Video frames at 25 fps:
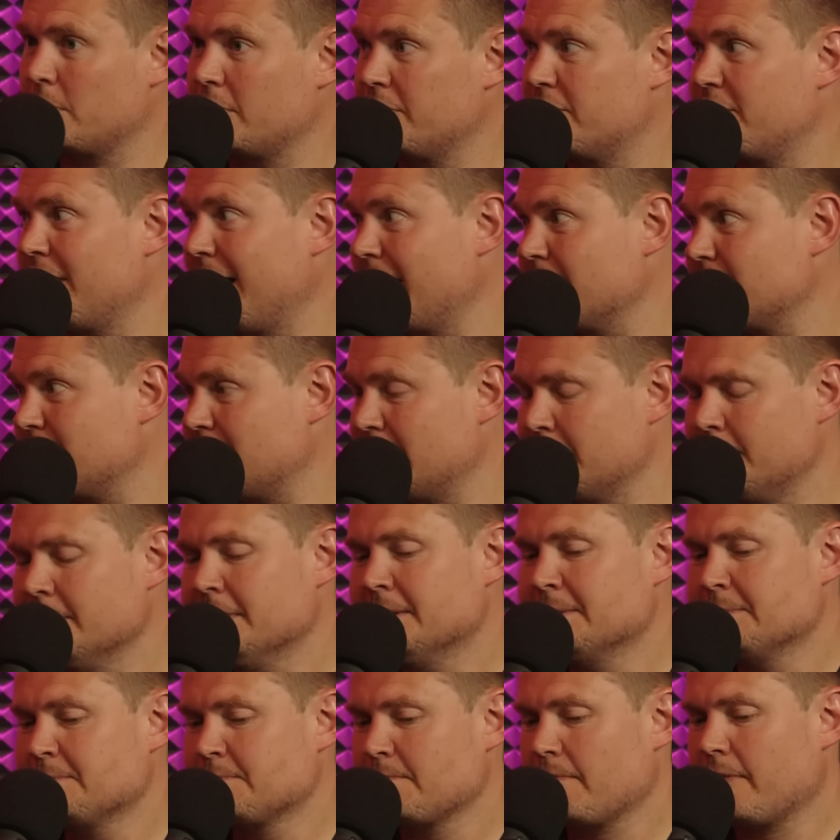what does that do?
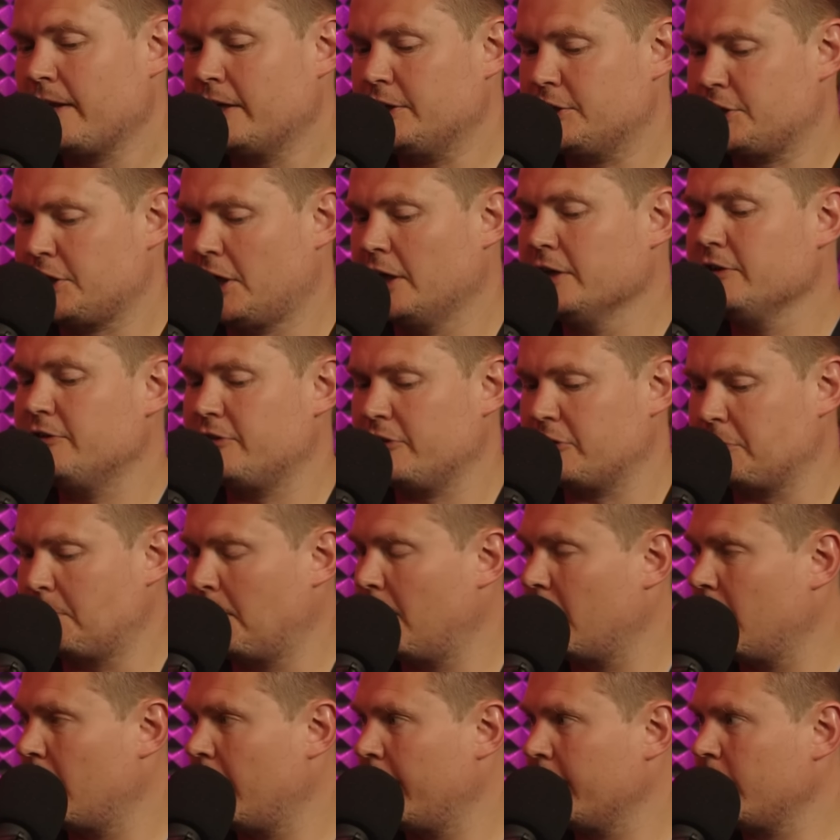It shines the
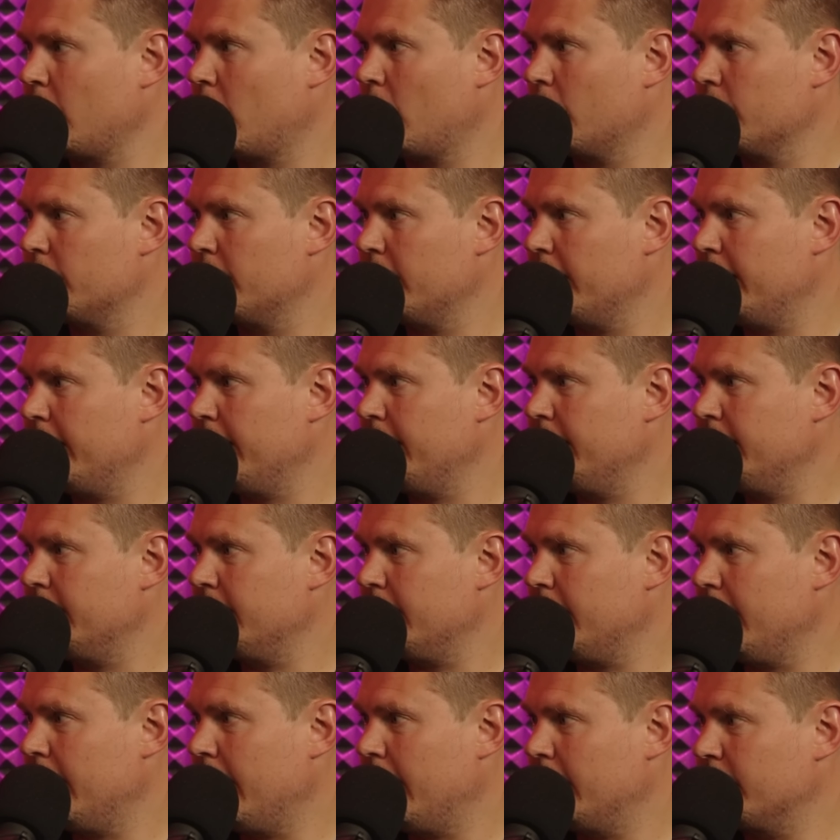spotlight on the
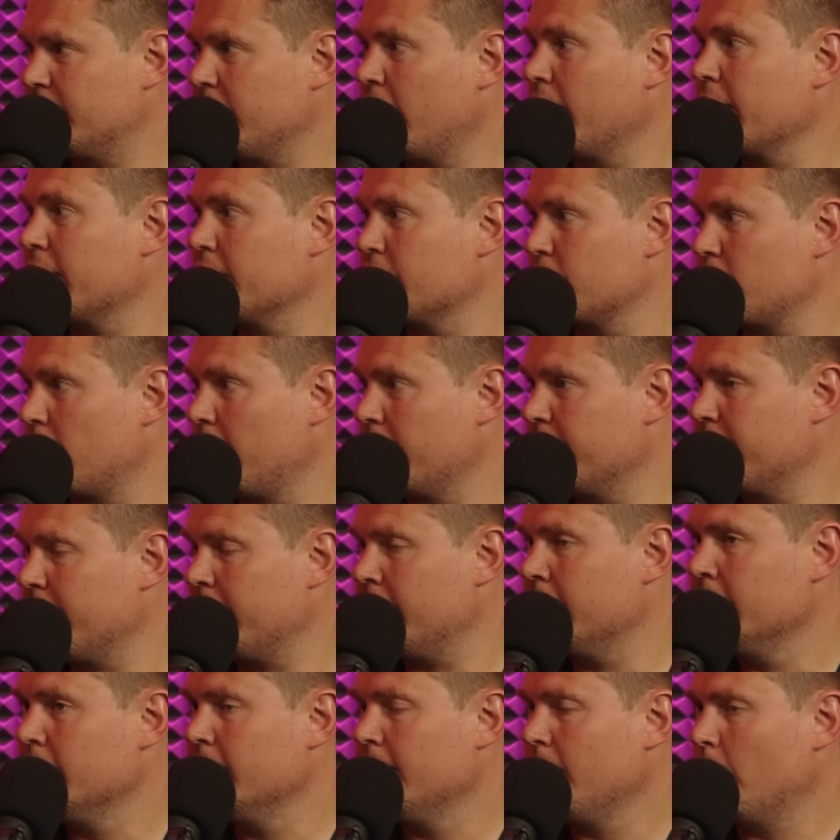Tiger
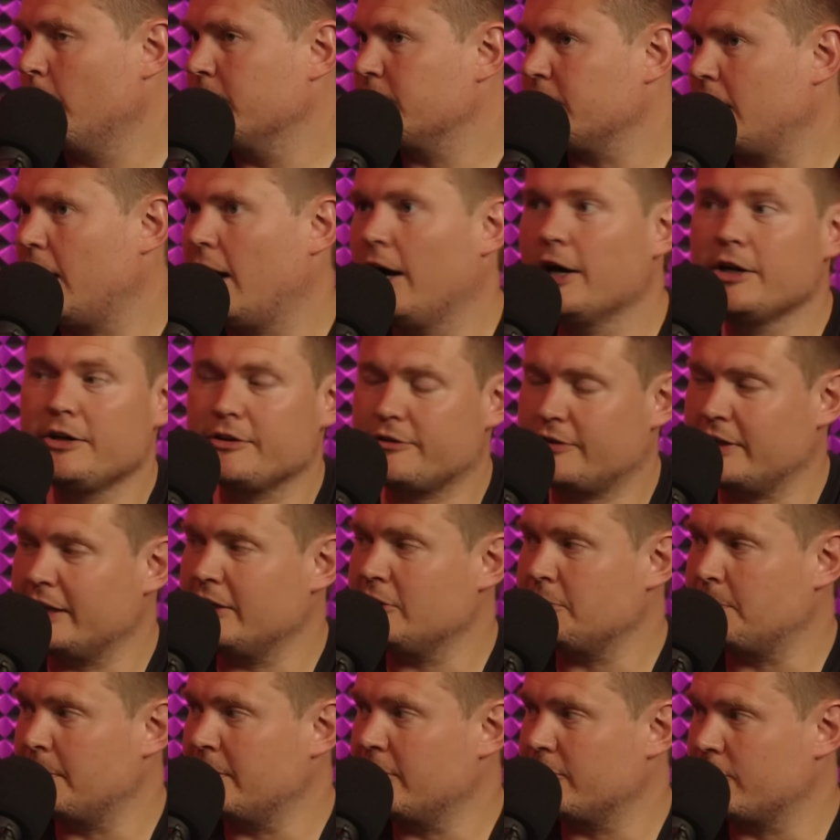Driver, which I don't think
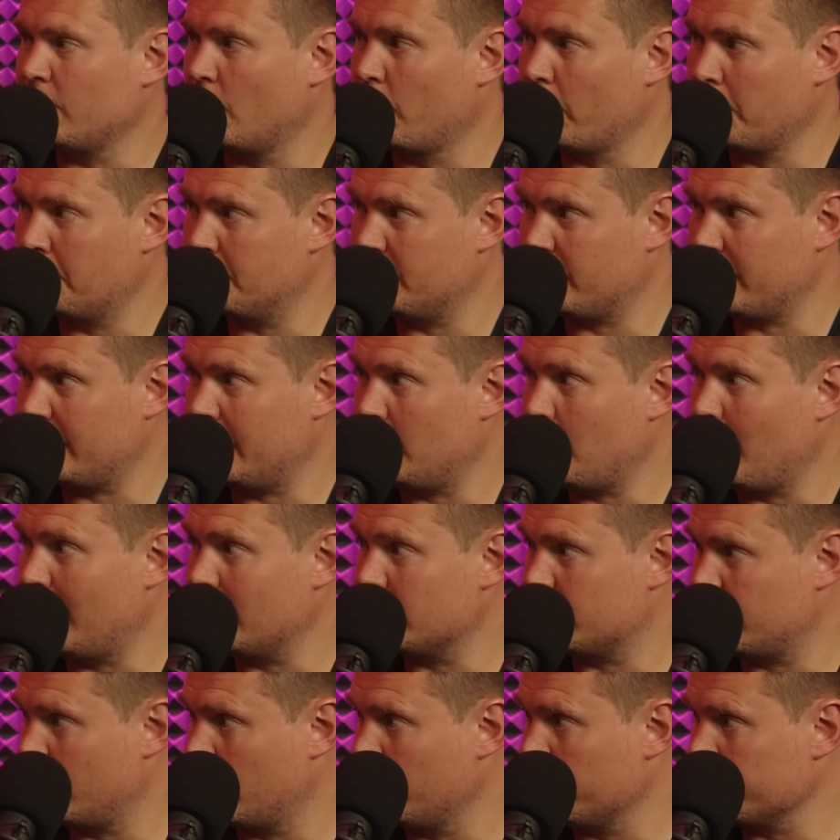has been a story particularly
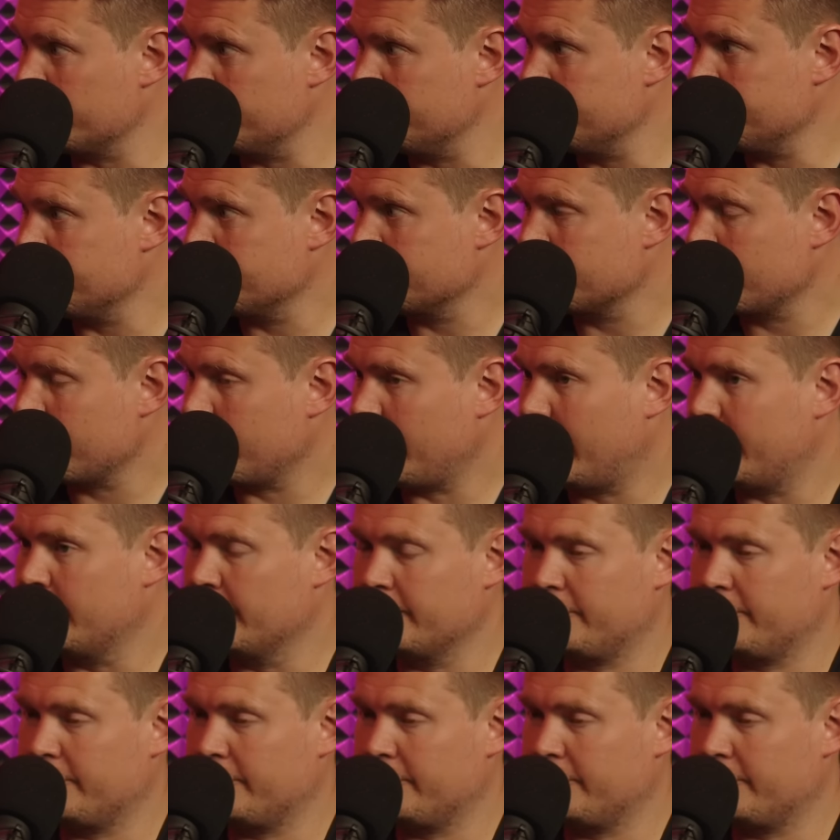well told. I